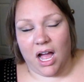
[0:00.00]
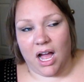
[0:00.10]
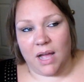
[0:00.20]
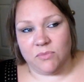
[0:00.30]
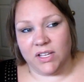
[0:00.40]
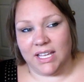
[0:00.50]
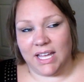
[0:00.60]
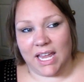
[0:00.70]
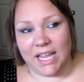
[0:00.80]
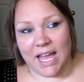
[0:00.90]
I'm
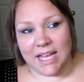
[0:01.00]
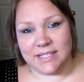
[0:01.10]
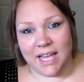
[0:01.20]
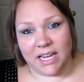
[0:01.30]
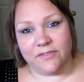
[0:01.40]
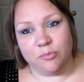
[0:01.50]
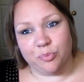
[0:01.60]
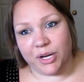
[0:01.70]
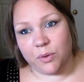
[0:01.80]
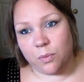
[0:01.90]
looking at it as kind of a
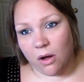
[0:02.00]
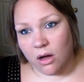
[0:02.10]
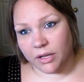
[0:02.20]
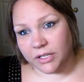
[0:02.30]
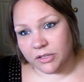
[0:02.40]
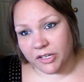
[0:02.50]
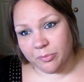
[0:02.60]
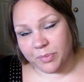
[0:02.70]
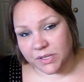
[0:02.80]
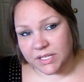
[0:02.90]
brick wall. You know, you're
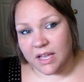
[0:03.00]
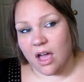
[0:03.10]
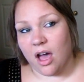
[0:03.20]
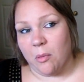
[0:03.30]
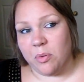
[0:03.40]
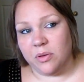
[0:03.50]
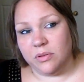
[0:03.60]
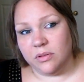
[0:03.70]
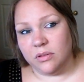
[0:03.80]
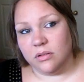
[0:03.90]
building up
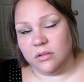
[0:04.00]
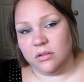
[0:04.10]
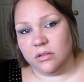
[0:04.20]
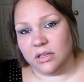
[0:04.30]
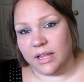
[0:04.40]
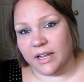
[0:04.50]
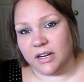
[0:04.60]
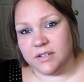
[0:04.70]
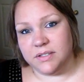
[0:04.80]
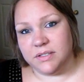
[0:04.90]
the
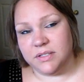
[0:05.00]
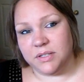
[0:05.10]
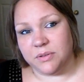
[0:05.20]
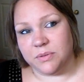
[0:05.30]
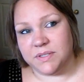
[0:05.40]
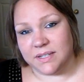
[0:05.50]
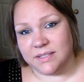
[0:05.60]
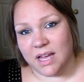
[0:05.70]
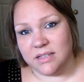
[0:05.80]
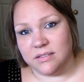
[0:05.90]
layers to
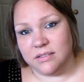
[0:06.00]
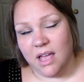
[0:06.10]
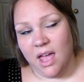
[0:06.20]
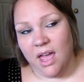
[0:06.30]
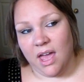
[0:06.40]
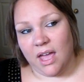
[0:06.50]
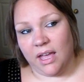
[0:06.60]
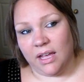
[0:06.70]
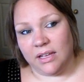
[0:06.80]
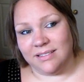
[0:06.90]
success,
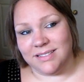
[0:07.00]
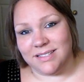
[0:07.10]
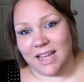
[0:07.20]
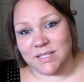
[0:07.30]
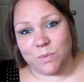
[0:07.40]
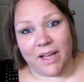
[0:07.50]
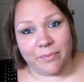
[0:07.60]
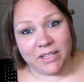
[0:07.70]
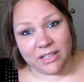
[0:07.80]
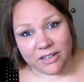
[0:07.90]
and that's why
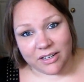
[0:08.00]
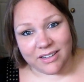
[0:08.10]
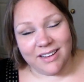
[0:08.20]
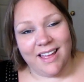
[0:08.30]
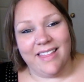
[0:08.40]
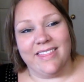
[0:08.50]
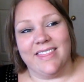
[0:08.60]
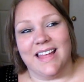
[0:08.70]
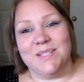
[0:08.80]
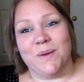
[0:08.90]
I'm here,
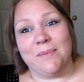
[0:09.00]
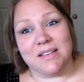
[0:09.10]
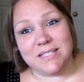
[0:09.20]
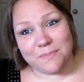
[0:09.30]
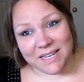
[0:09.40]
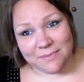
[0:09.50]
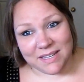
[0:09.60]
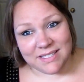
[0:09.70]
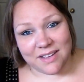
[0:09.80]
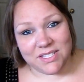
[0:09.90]
and that's why I'm explaining
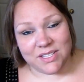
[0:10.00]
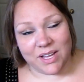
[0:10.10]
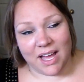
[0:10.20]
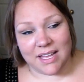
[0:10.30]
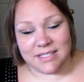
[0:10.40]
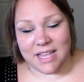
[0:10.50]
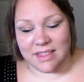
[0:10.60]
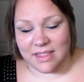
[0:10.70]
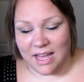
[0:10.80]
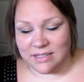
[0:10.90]
myself to you guys,
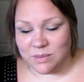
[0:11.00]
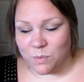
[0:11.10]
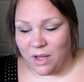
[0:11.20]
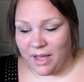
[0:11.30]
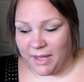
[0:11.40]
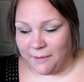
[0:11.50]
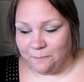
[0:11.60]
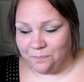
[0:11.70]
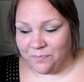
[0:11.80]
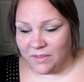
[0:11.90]
and that's why
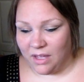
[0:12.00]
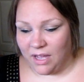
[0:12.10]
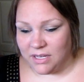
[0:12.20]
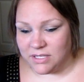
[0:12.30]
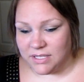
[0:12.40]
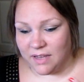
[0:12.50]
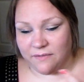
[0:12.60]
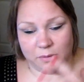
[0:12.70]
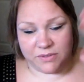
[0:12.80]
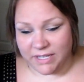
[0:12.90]
I just
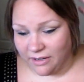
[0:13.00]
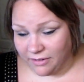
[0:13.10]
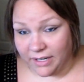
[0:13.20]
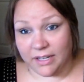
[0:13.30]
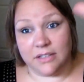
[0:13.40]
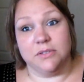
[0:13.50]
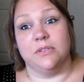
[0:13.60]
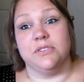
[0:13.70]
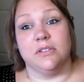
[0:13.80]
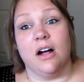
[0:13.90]
had verbal diarrhea and
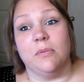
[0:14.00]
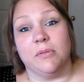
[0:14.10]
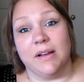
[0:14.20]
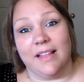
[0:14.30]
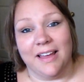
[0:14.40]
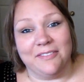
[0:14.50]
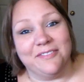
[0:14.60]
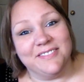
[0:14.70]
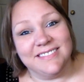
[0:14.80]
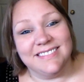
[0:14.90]
told you all about my life.